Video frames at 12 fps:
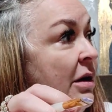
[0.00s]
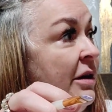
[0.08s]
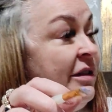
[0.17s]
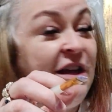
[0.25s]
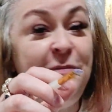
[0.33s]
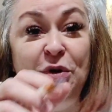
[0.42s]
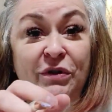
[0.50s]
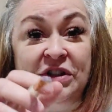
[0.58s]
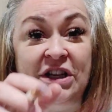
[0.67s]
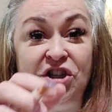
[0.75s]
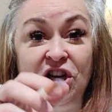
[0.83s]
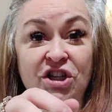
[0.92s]

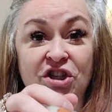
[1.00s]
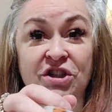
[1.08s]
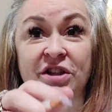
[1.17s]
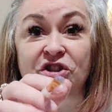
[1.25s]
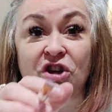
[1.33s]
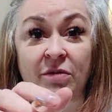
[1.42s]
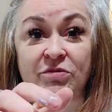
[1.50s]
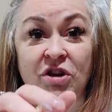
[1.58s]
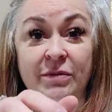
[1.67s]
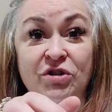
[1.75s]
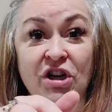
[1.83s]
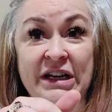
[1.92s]
They changed the Chop
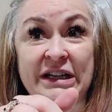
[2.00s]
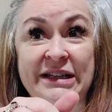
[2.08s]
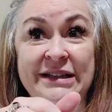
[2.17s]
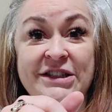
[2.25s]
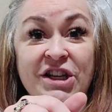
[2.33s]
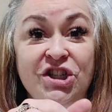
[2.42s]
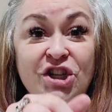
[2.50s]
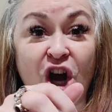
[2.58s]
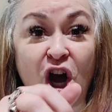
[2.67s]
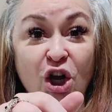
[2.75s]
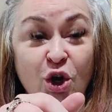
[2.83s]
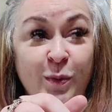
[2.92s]
Chinese to
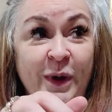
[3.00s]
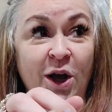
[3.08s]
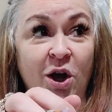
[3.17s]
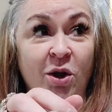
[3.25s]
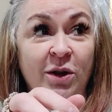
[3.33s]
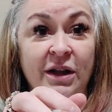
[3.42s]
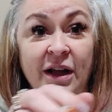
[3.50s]
Taco Bell.